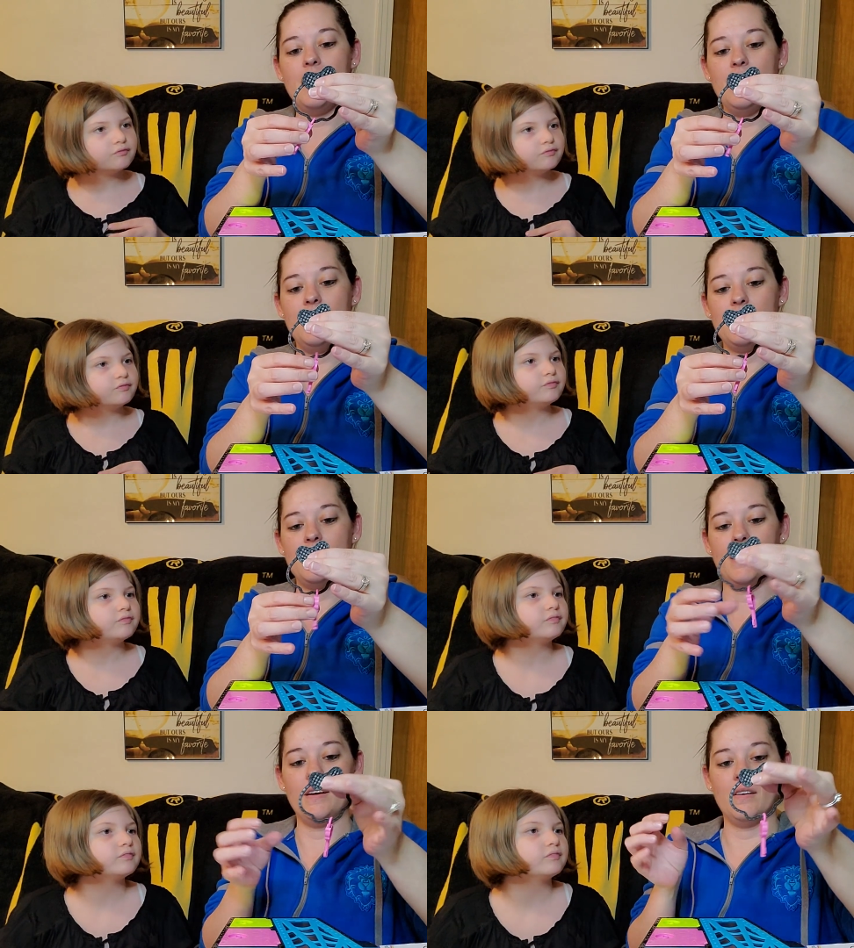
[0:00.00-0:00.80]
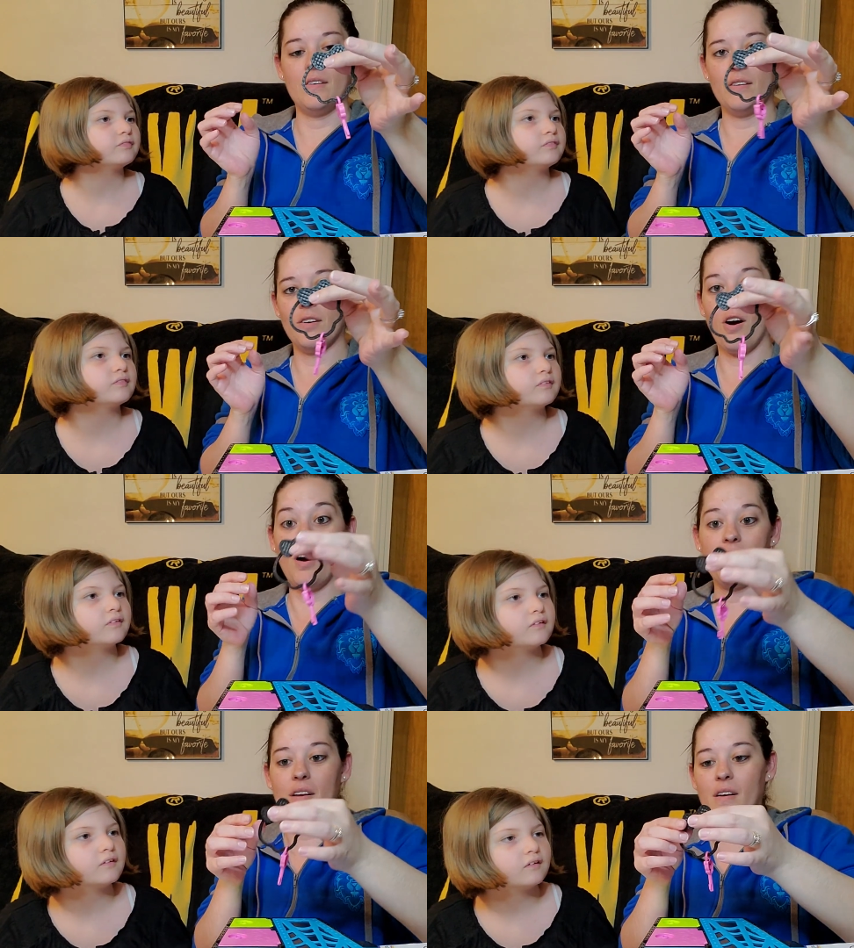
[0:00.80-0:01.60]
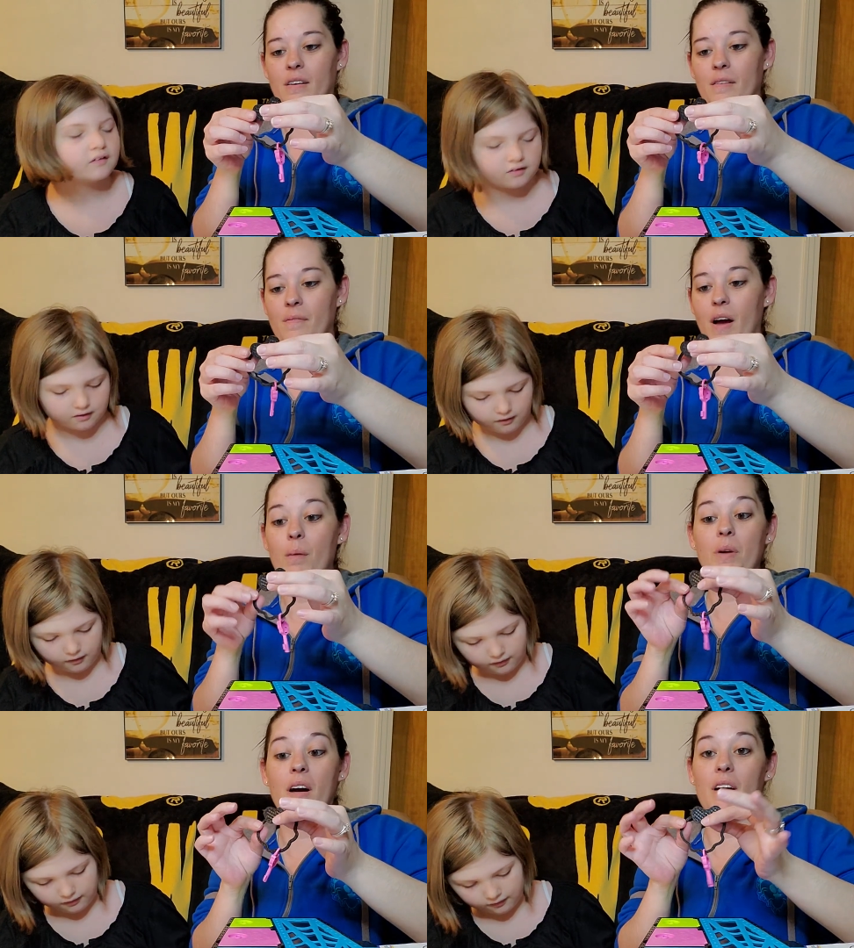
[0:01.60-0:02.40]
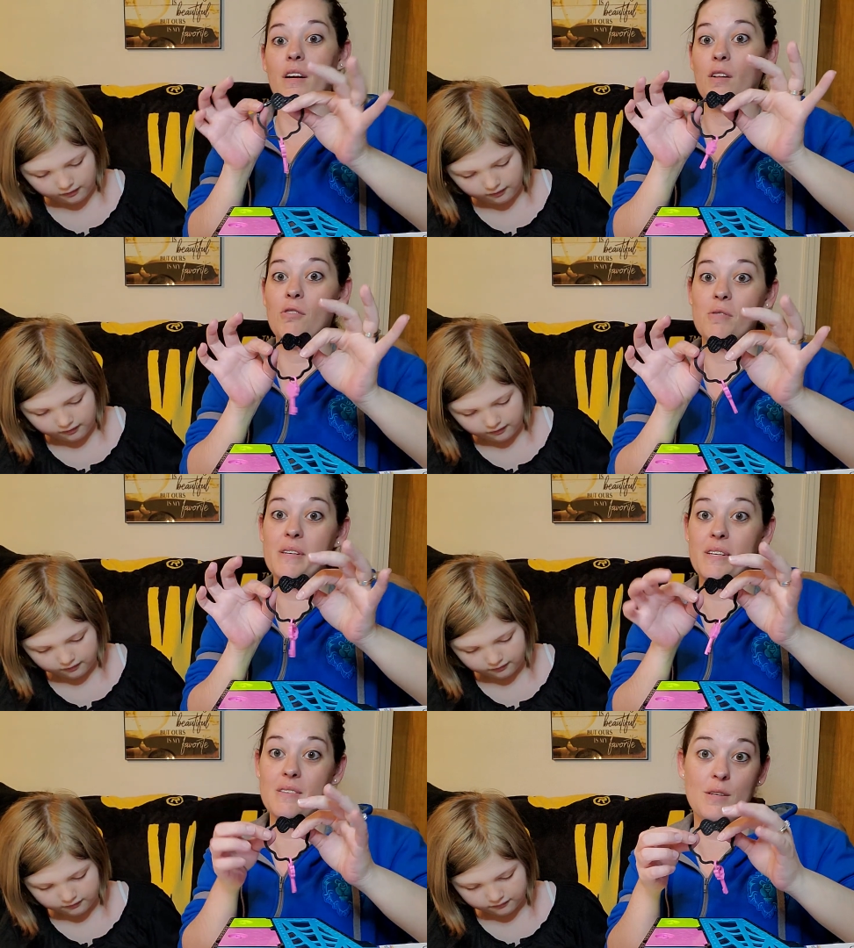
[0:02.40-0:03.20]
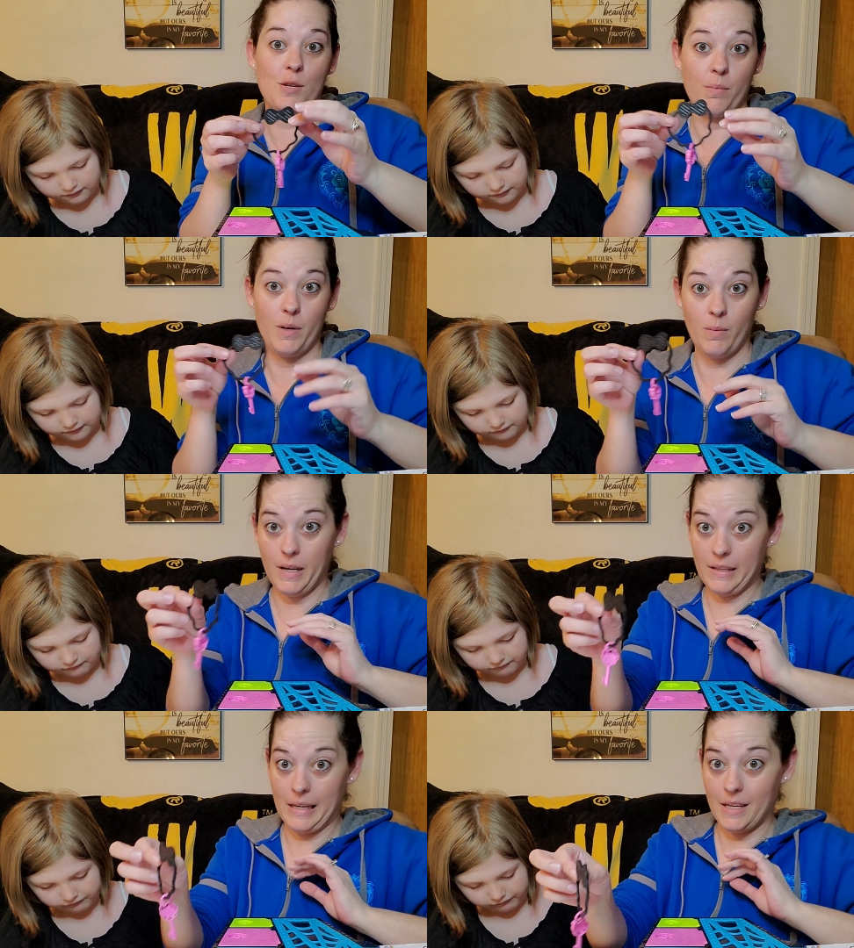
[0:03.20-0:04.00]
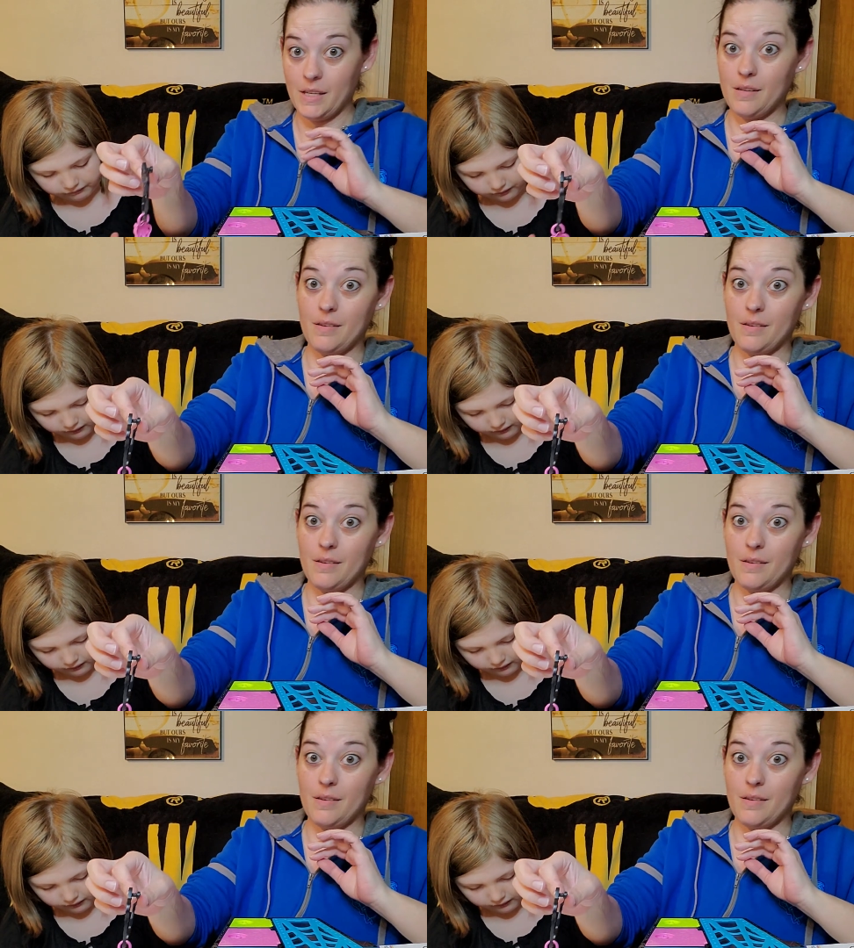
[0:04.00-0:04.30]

Speaker 1: in here or on here. I'm not going to close it because it took me a while to get it